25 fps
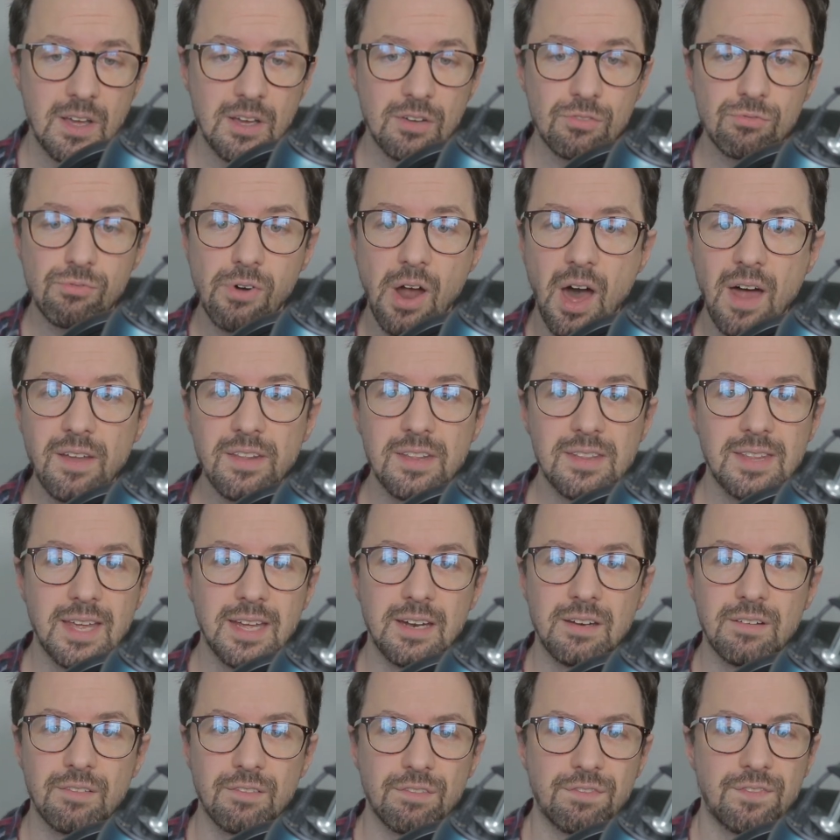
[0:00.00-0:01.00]
rather
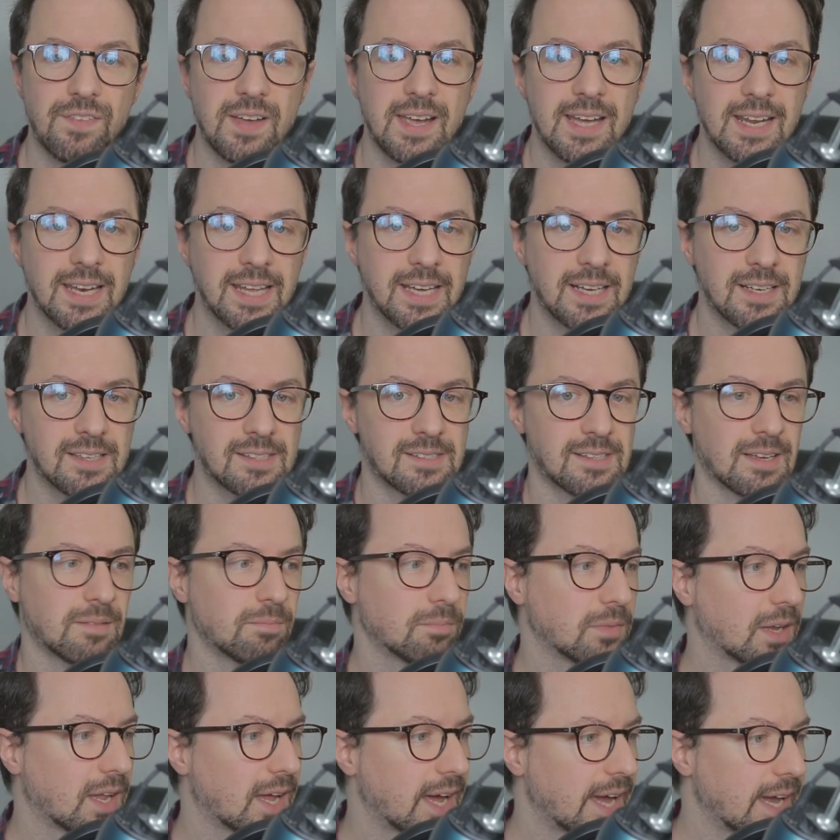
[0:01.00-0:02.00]
than feeling
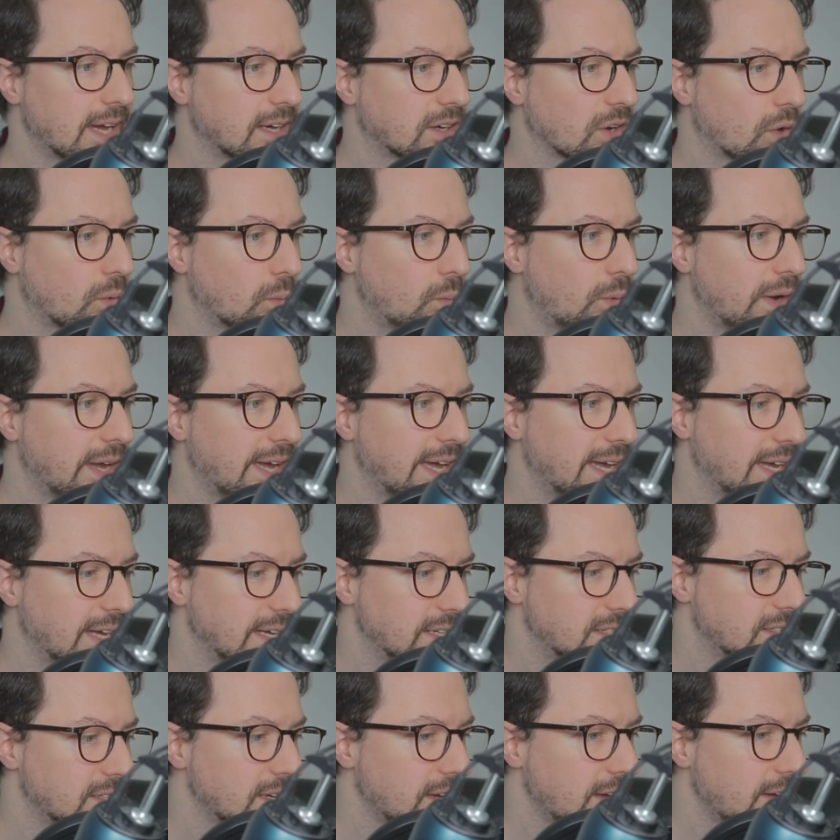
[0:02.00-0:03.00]
some like
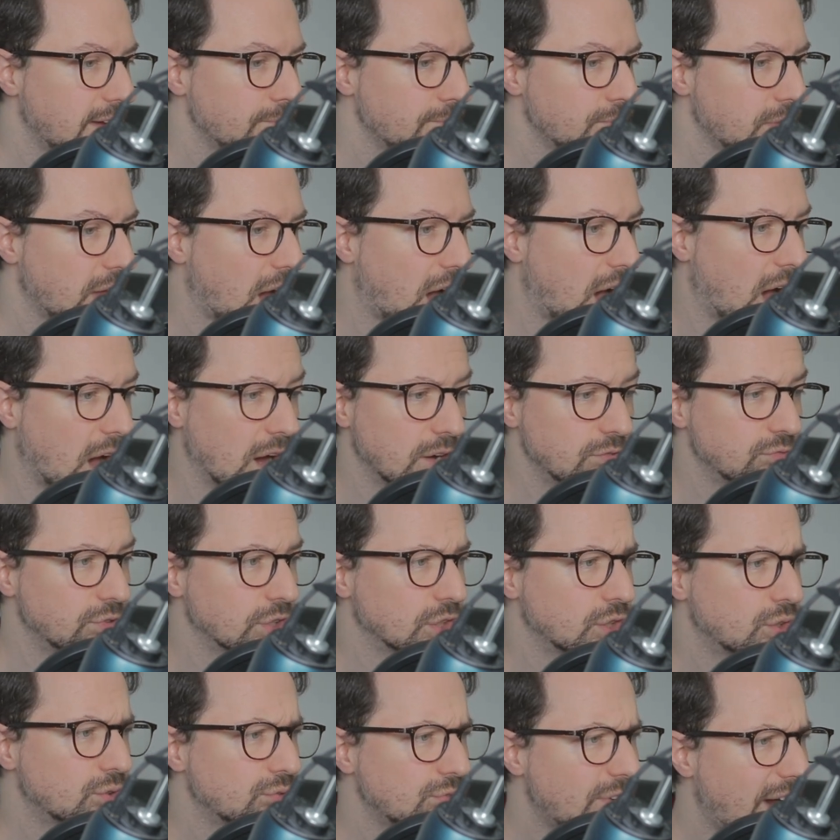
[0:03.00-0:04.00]
weird
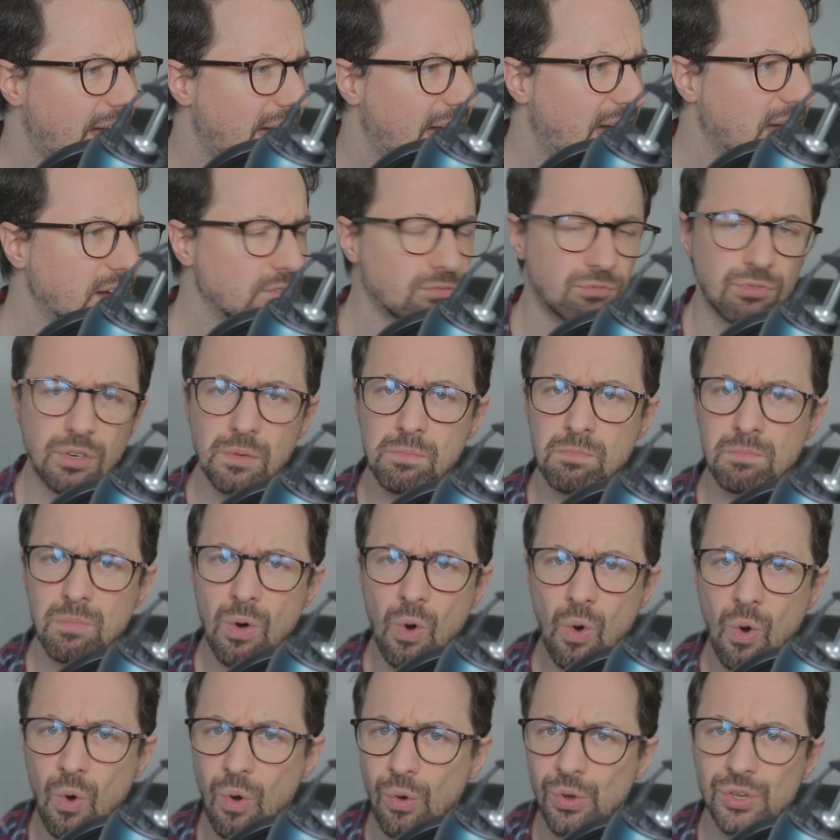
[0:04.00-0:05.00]
regret,
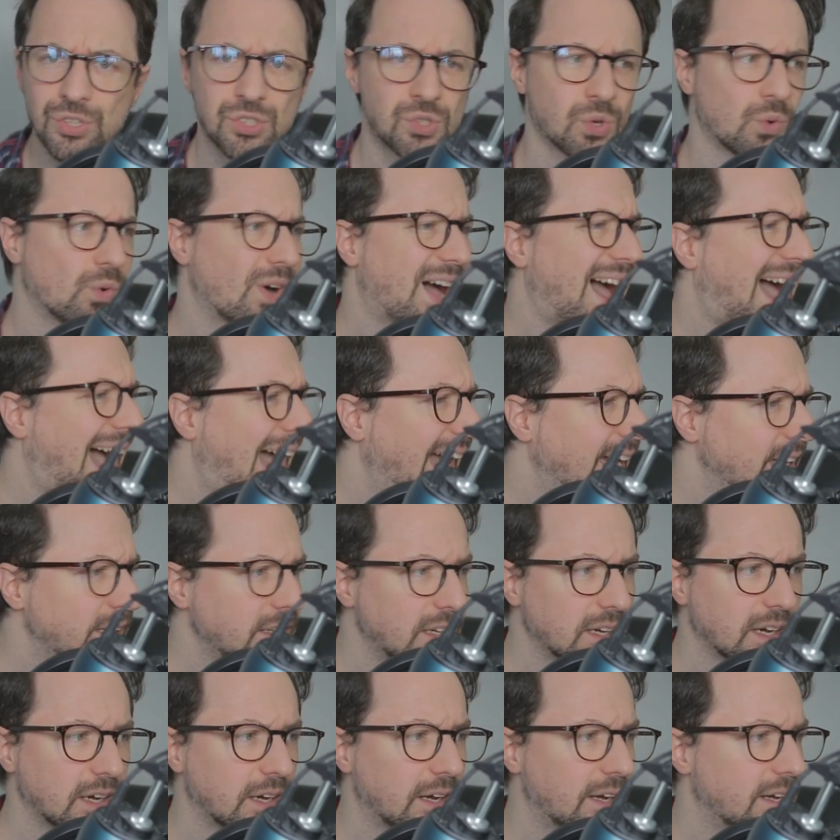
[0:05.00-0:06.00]
remorse or
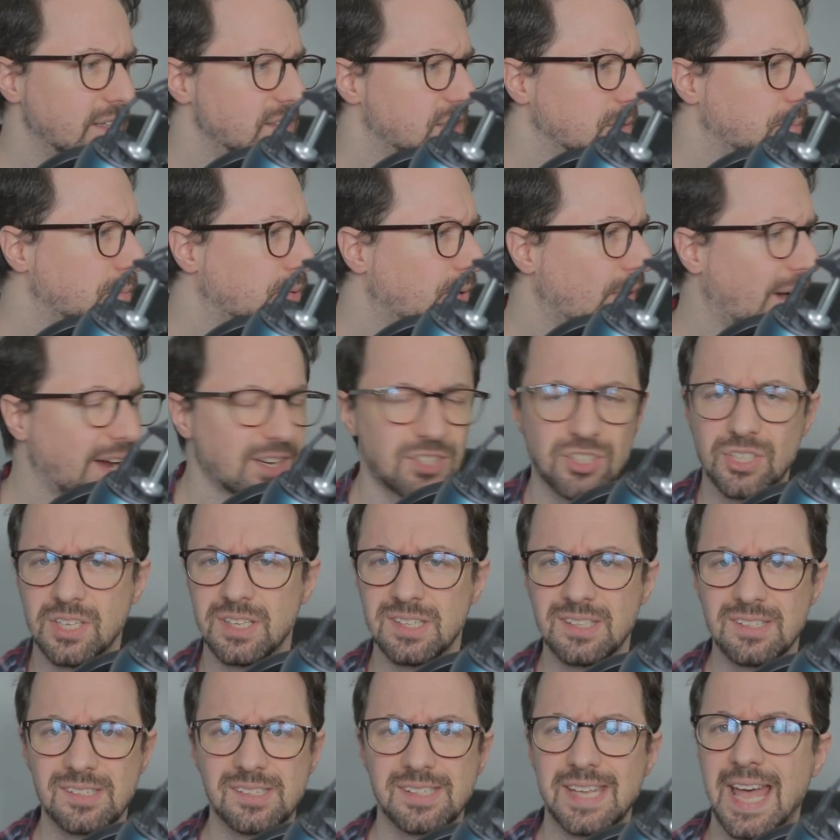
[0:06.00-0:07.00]
anger,
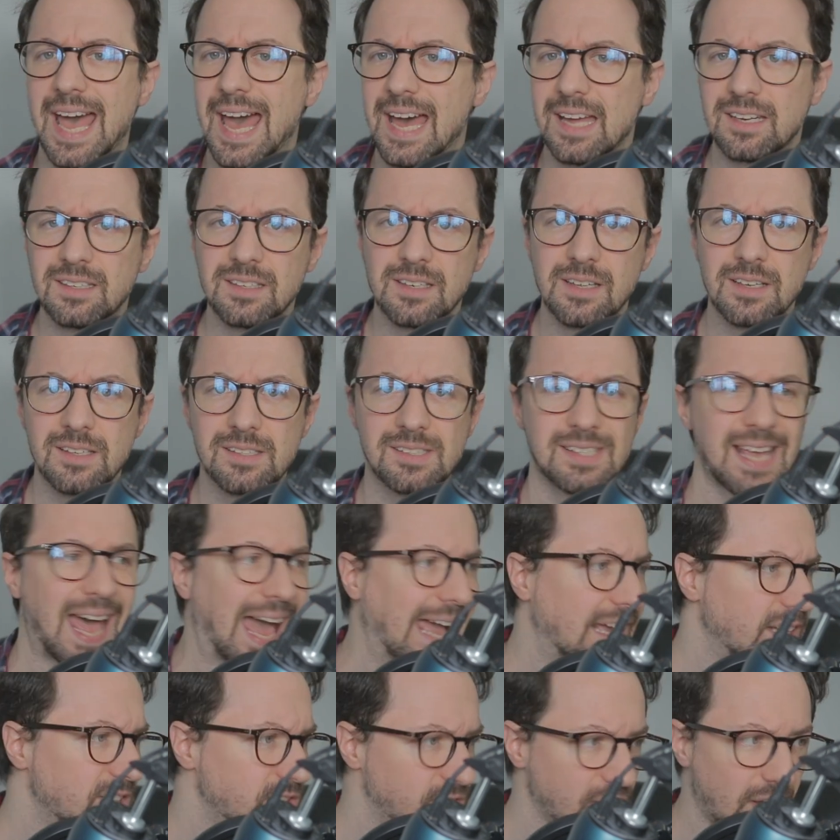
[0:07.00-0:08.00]
depression, sadness,
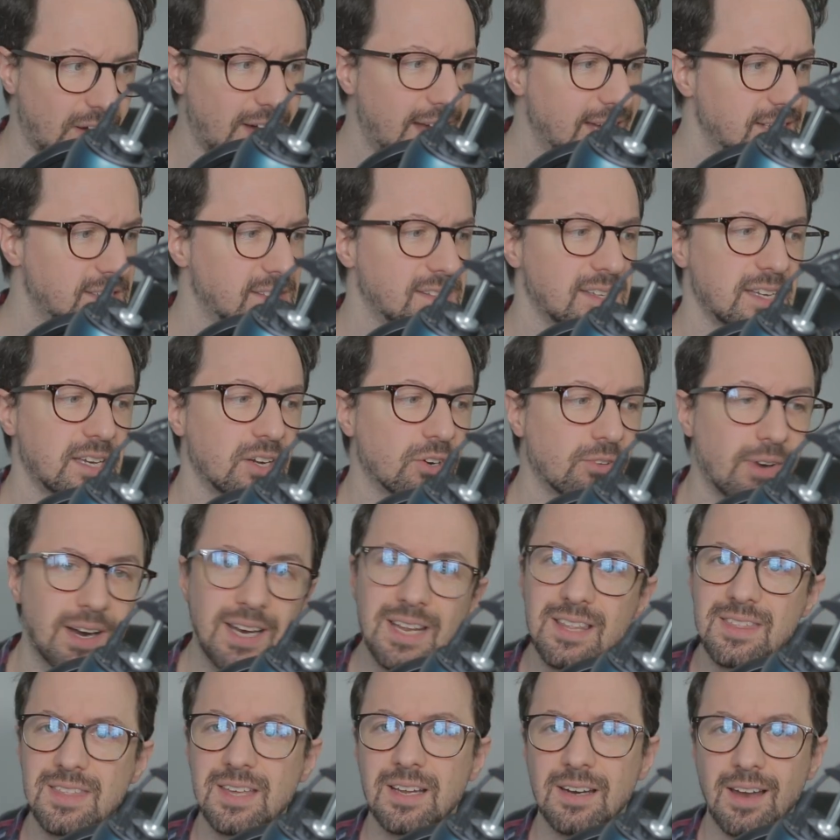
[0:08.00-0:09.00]
anxiety or
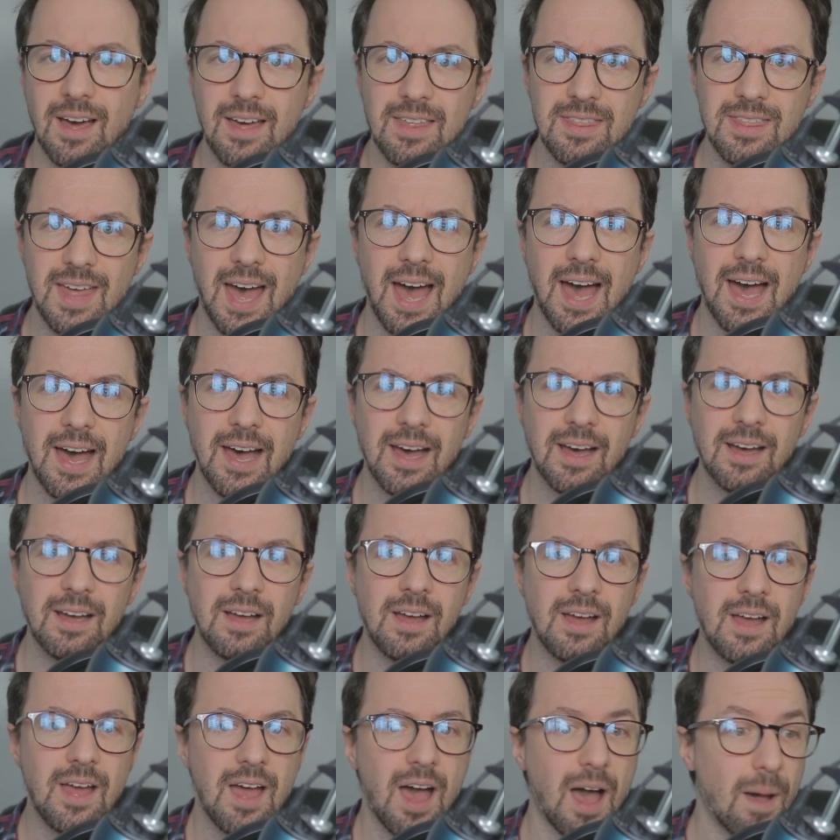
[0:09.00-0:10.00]
anything like that
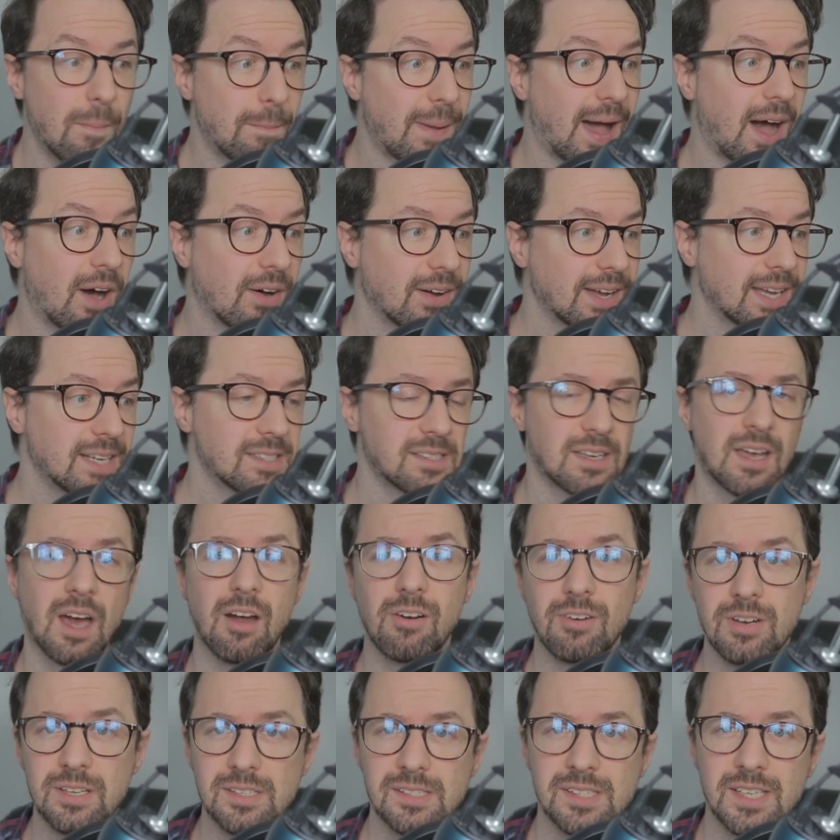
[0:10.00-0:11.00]
about his
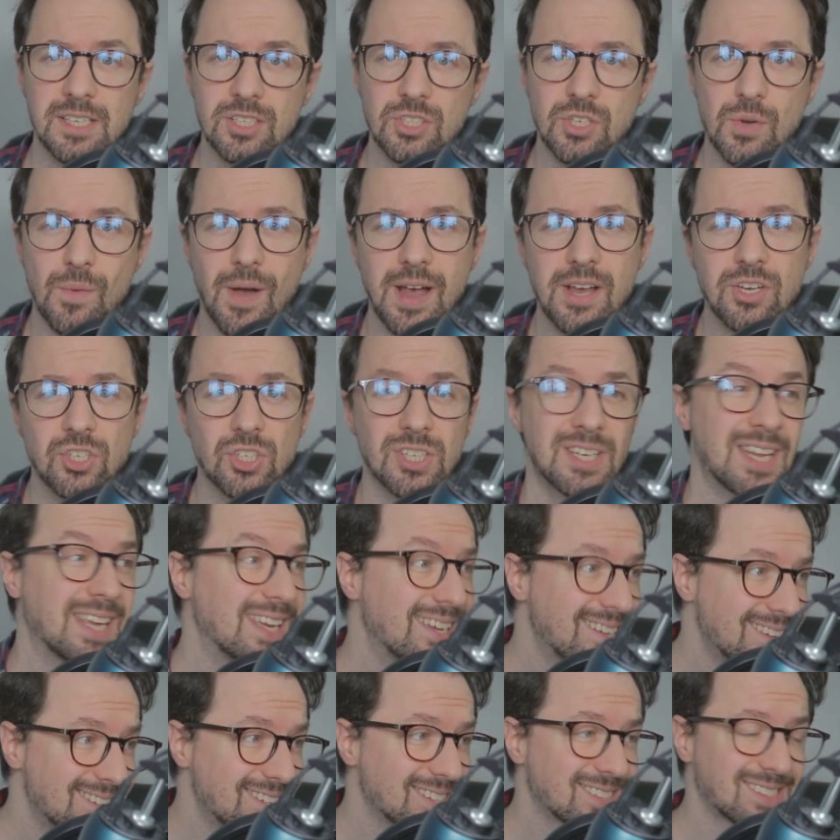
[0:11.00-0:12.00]
current situation. He
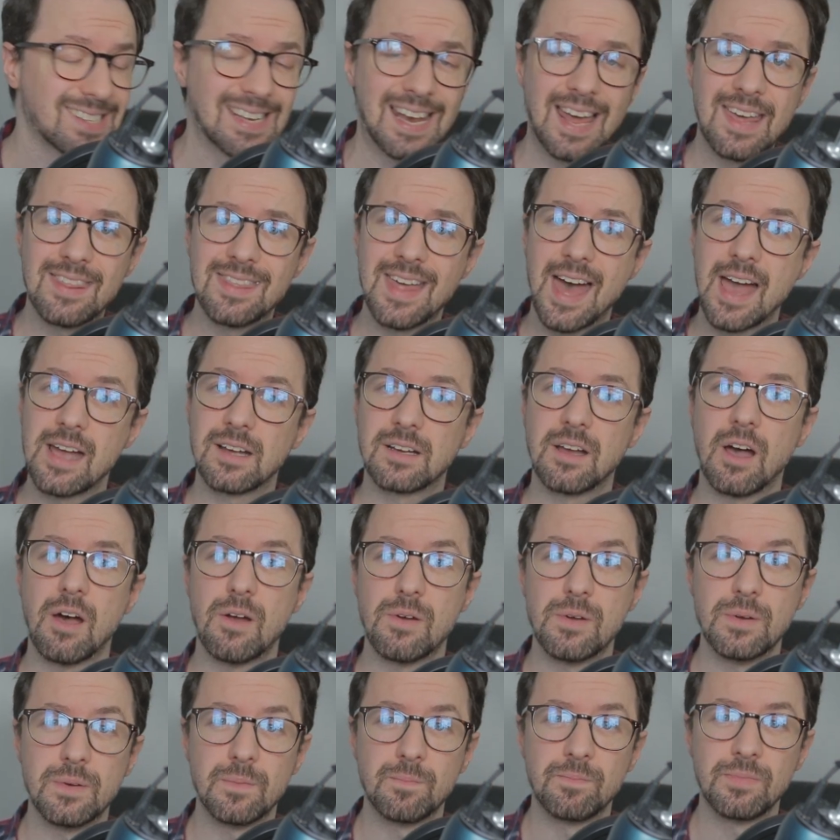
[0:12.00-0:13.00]
can just let that go